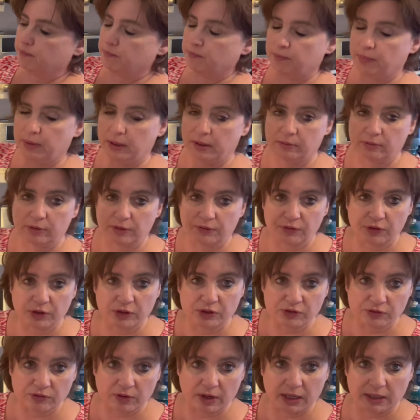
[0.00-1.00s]
but
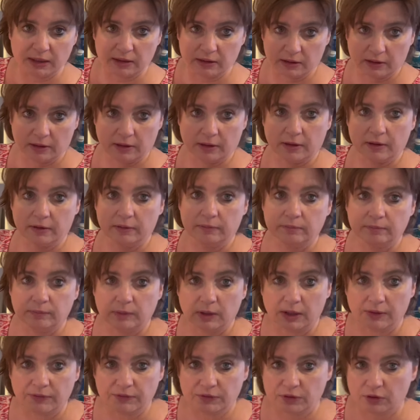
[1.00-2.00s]
refrigerate the
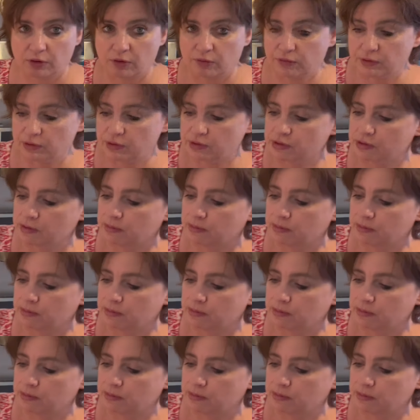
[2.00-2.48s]
leftovers.